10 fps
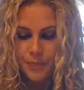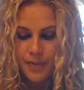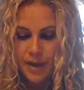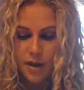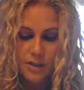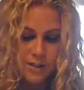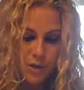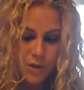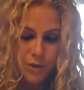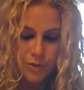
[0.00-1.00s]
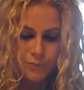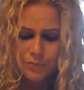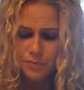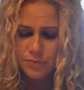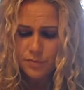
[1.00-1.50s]
They also
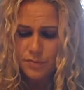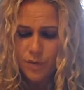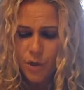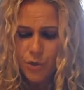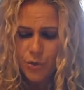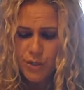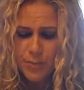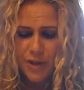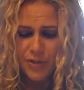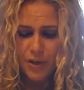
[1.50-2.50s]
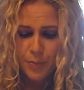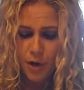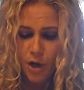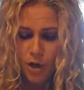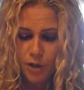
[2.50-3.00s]
use a method
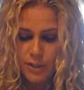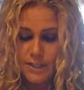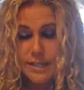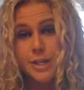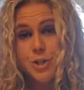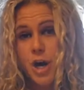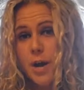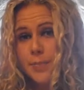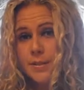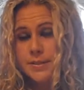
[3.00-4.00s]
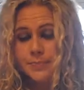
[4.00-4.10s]
called sticky traps